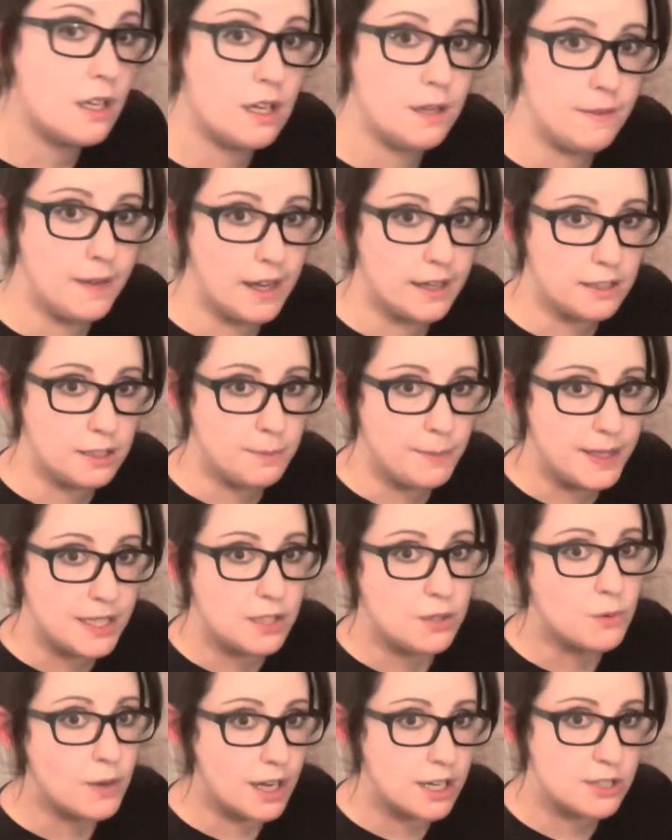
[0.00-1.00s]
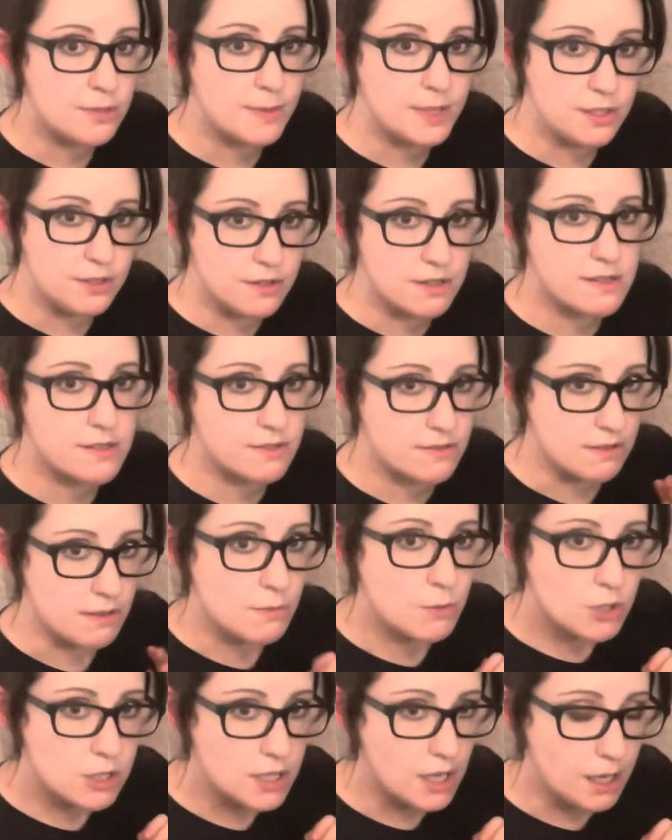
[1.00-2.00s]
Not going to make you watch me do this 3
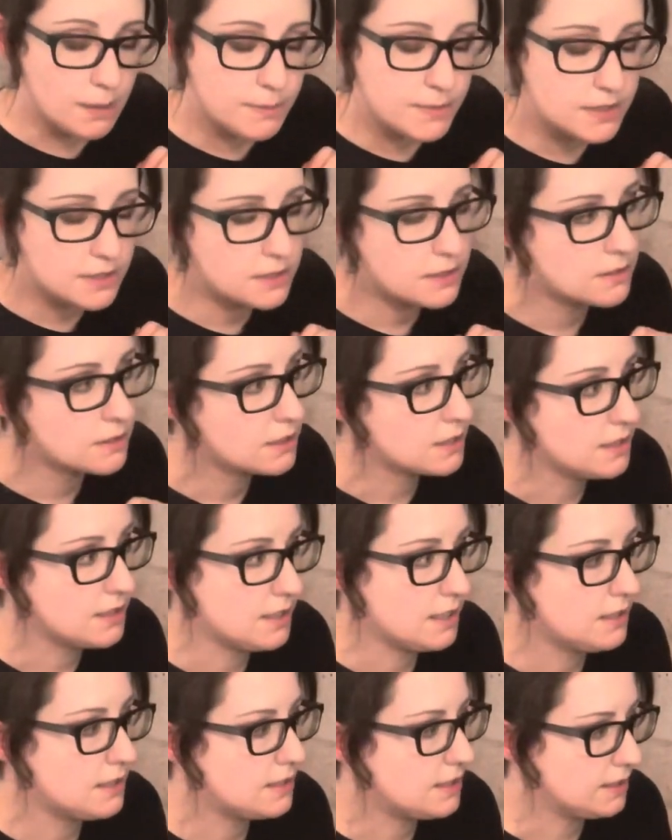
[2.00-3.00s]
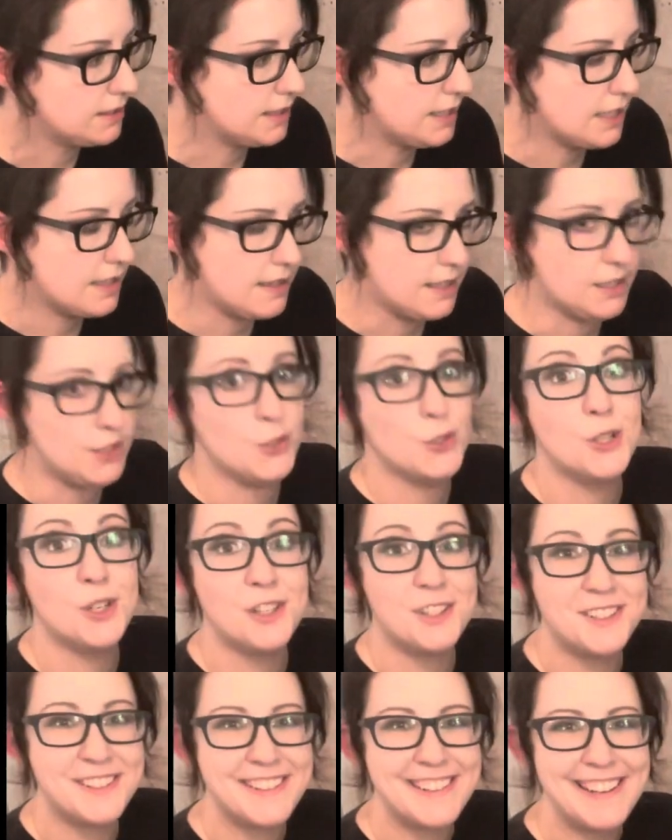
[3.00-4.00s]
more times, because that's silly. I think
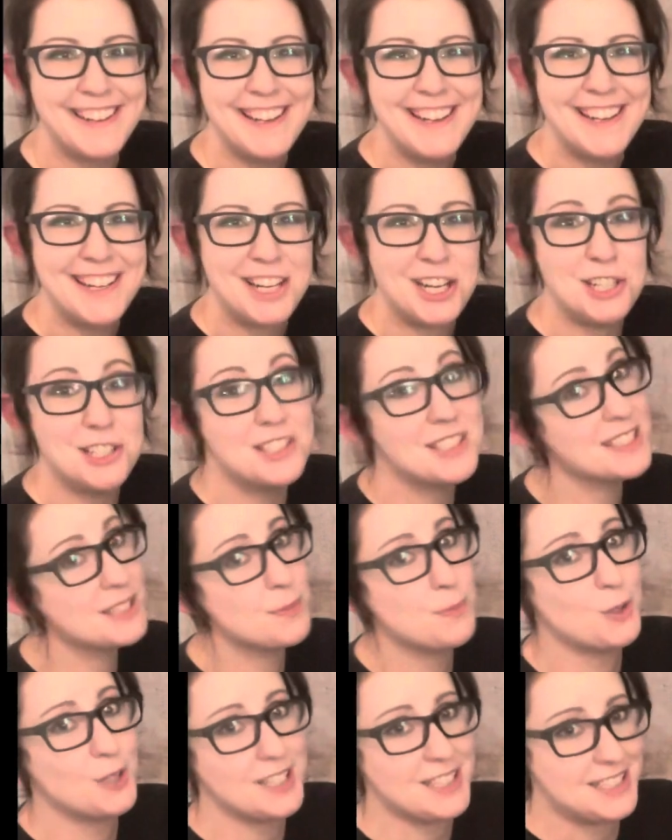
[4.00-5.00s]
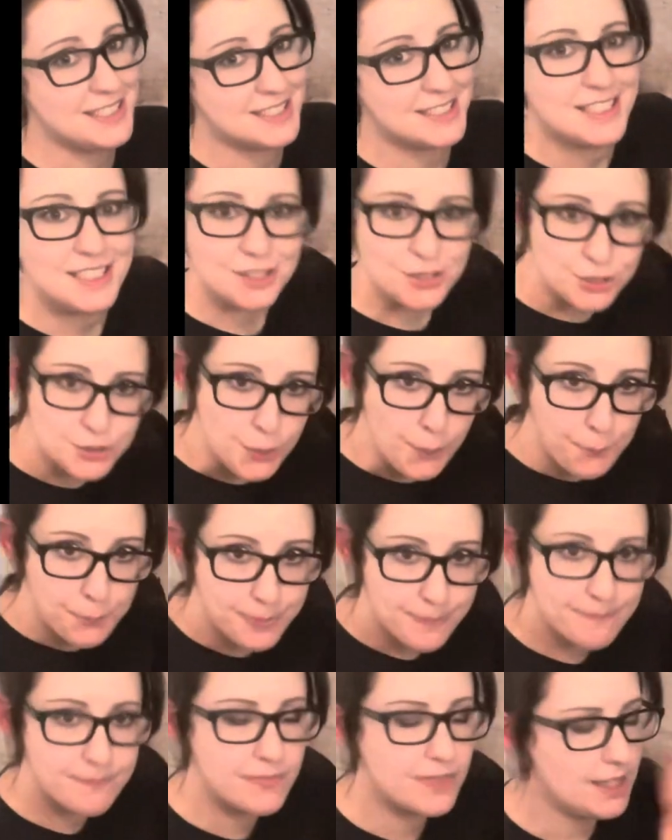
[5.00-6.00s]
you'll, I know it's pretty easy, you just,
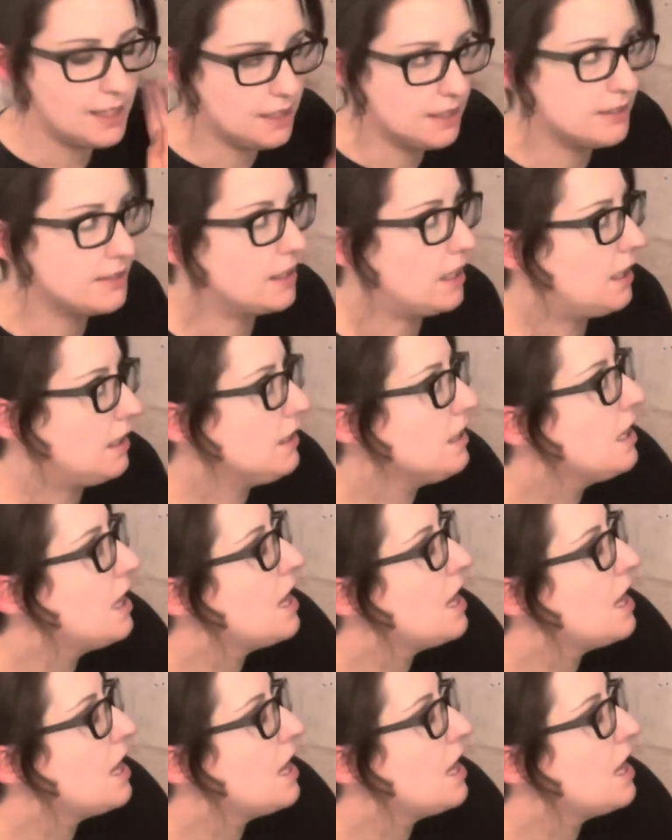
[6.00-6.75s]
and it's on.